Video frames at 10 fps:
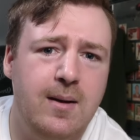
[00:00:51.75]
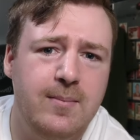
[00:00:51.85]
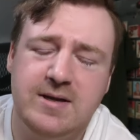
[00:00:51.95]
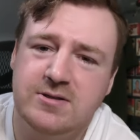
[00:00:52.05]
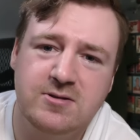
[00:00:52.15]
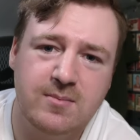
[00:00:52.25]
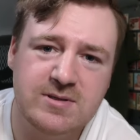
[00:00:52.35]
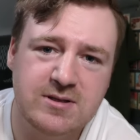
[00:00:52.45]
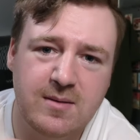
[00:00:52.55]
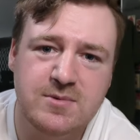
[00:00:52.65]
Make sure to drop
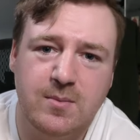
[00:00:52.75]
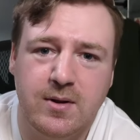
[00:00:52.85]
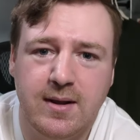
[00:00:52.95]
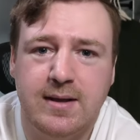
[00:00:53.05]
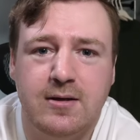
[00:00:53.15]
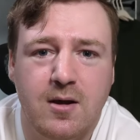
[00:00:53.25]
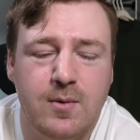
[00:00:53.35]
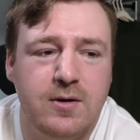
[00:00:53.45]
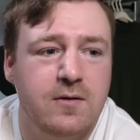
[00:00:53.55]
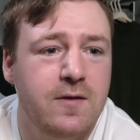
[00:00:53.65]
a sub, drop a like,
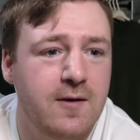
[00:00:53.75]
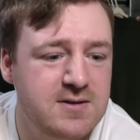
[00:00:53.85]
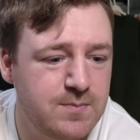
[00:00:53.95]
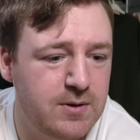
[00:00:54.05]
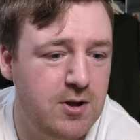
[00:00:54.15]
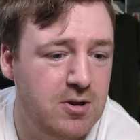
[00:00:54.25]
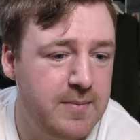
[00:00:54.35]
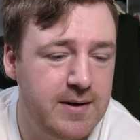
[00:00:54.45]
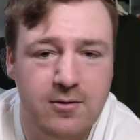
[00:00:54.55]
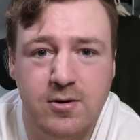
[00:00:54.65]
comment your thoughts below. Let
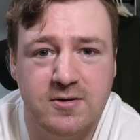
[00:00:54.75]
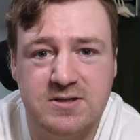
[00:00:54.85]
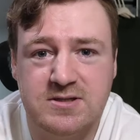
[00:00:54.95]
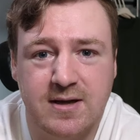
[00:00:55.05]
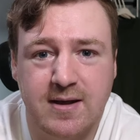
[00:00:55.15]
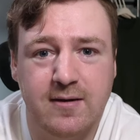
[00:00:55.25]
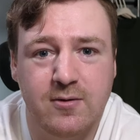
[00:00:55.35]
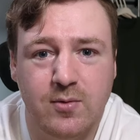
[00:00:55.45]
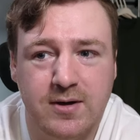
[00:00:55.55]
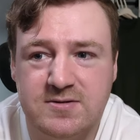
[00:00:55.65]
me know who else to check
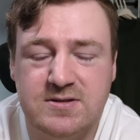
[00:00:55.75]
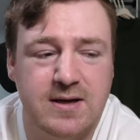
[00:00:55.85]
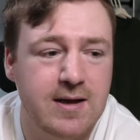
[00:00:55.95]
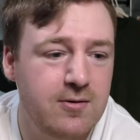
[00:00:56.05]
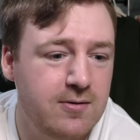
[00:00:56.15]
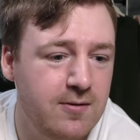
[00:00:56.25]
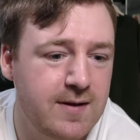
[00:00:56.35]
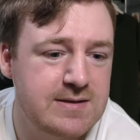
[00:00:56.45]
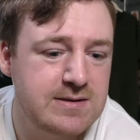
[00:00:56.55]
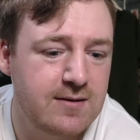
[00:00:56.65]
out, what else to check out, all
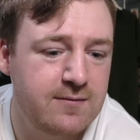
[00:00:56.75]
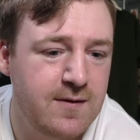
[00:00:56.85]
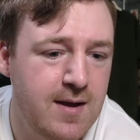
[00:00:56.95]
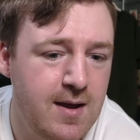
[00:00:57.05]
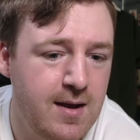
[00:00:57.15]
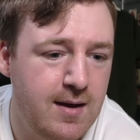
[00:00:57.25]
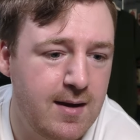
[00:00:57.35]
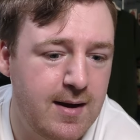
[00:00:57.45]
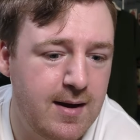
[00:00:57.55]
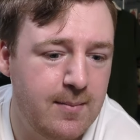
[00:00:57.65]
that stuff.
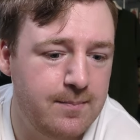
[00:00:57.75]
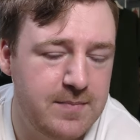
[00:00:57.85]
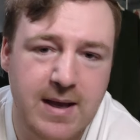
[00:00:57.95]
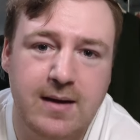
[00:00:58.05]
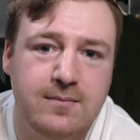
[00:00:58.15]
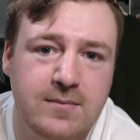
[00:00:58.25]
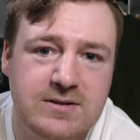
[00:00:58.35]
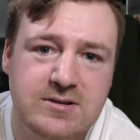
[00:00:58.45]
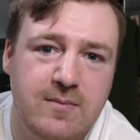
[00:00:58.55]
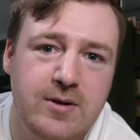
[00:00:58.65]
Yeah,
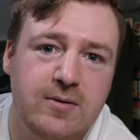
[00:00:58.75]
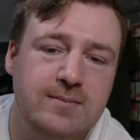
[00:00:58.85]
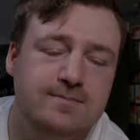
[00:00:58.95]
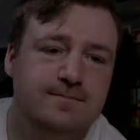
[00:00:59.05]
let's just hop into it.